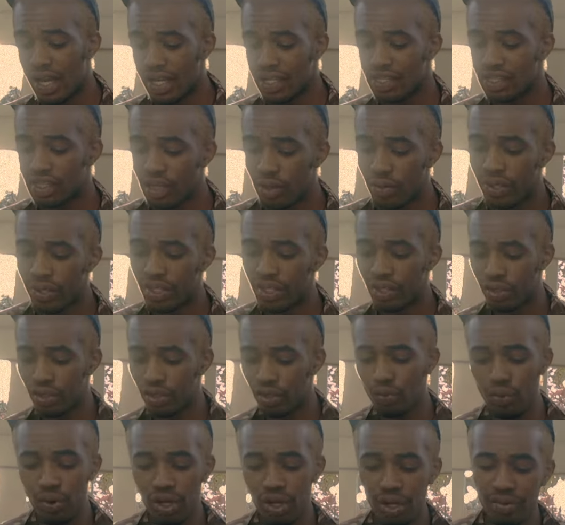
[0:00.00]
And so
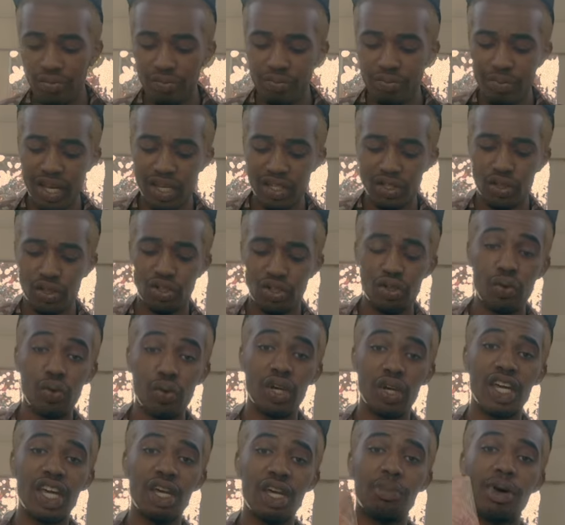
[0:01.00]
you want to make sure you
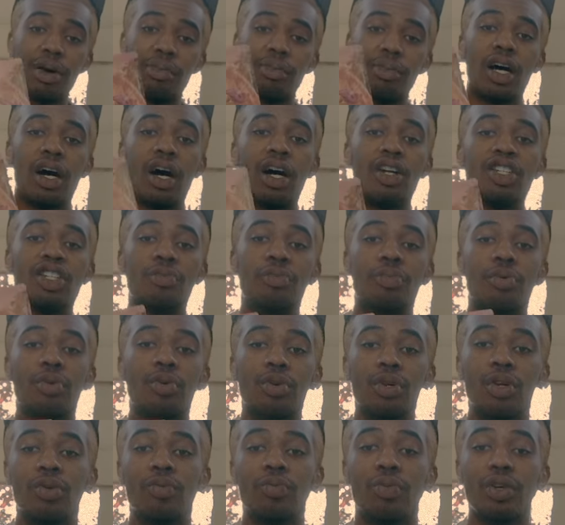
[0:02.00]
keep up that
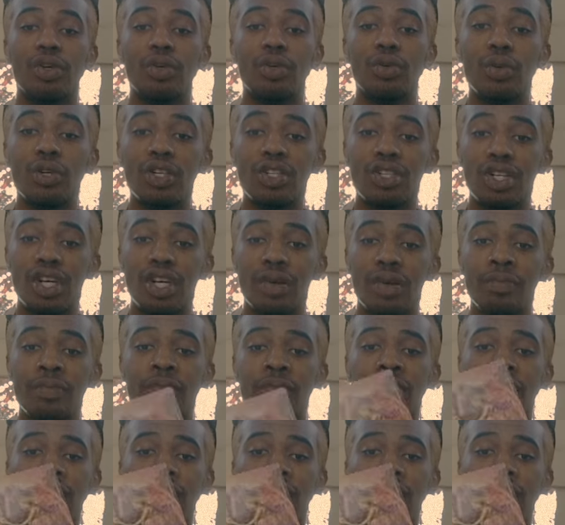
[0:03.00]
entrepreneurship,